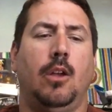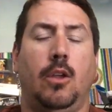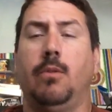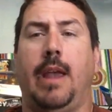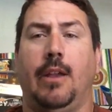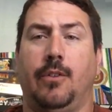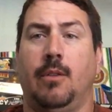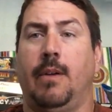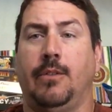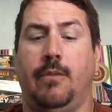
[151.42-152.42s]
you canceled
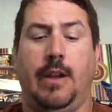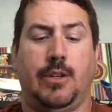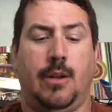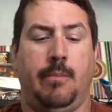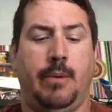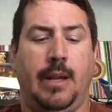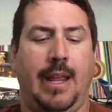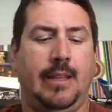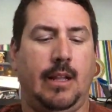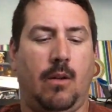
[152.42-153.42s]
the reservation. But
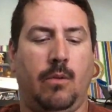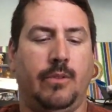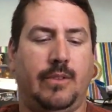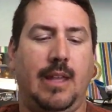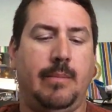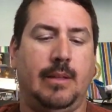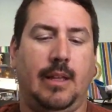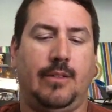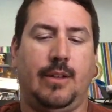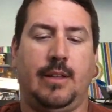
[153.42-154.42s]
in their own statement,
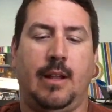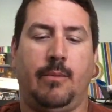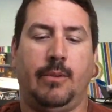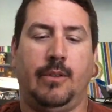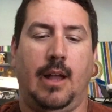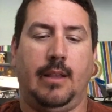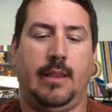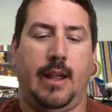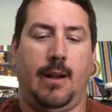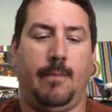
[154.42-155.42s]
they said that it was
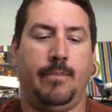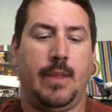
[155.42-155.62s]
not there.